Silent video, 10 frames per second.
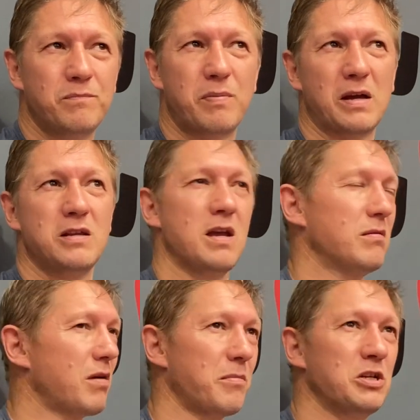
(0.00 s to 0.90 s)
But yeah,
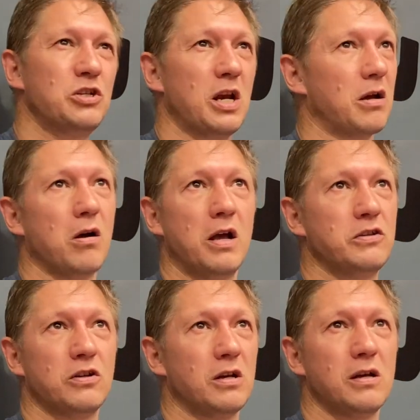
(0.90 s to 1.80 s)
I mean, Shanghai
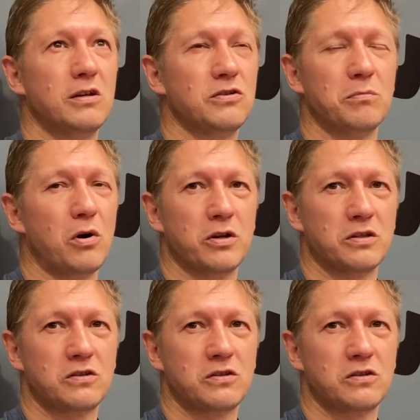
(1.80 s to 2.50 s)
is a modern